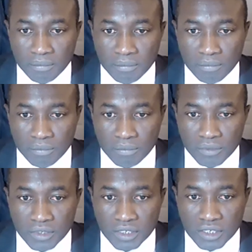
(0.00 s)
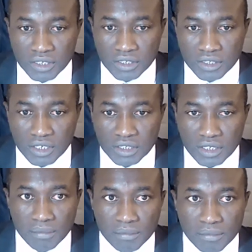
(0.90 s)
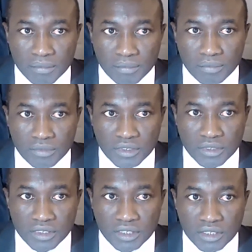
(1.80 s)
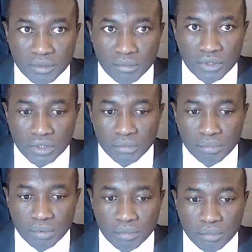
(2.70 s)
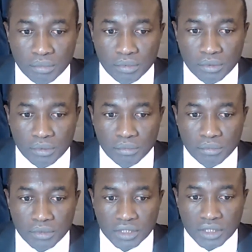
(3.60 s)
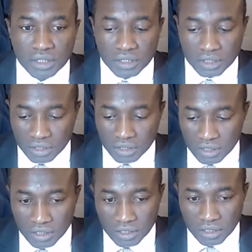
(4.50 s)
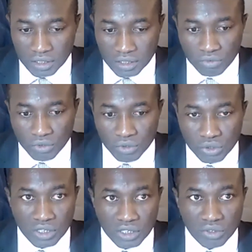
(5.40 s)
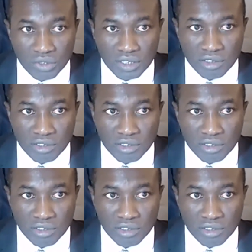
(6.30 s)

It takes time and it becomes a little bit problematic if we want to connect to that event.